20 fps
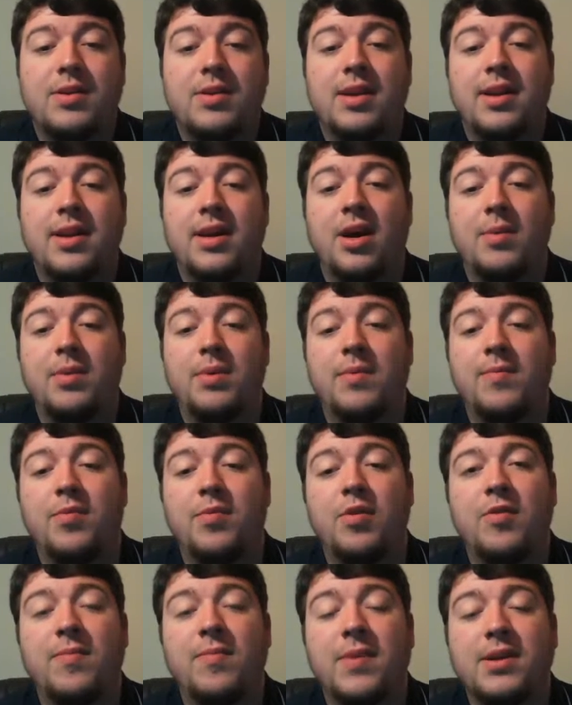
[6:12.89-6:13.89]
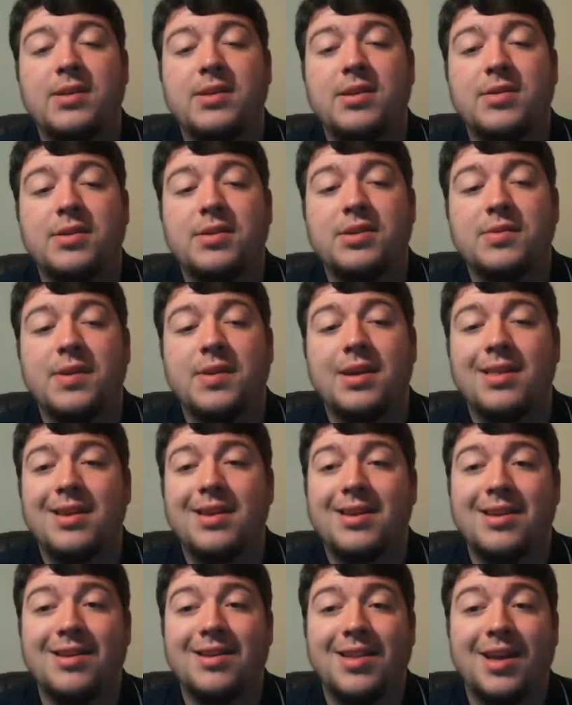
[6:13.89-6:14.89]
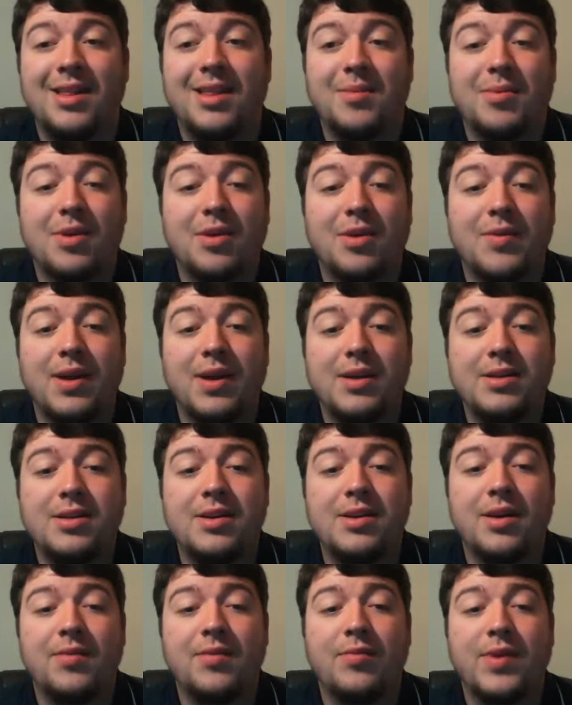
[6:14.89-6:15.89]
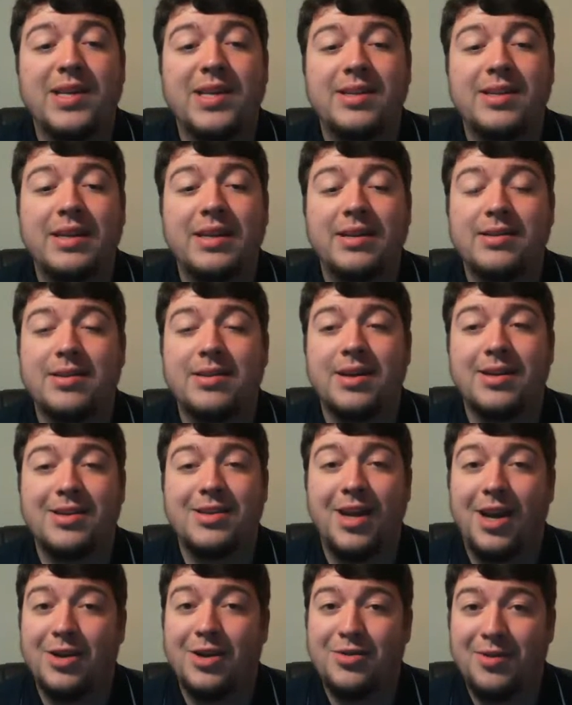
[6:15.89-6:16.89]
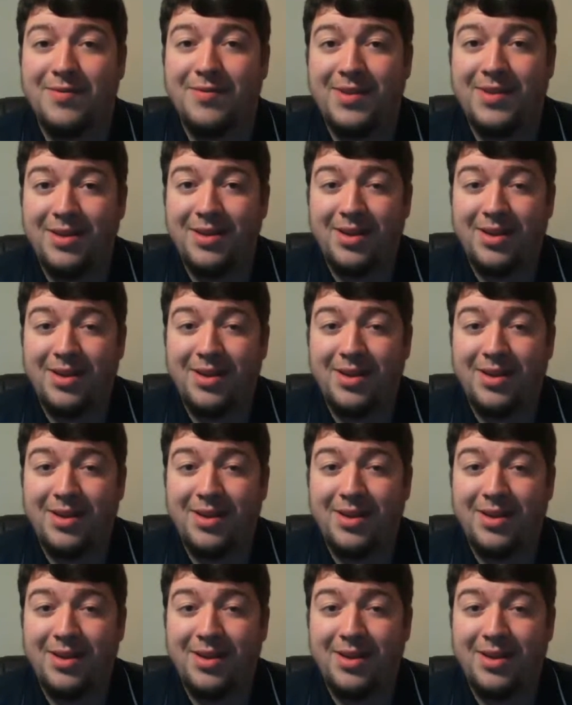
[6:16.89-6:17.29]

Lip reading: can help improve muscular strength and delay the progression of wasting/atrophy.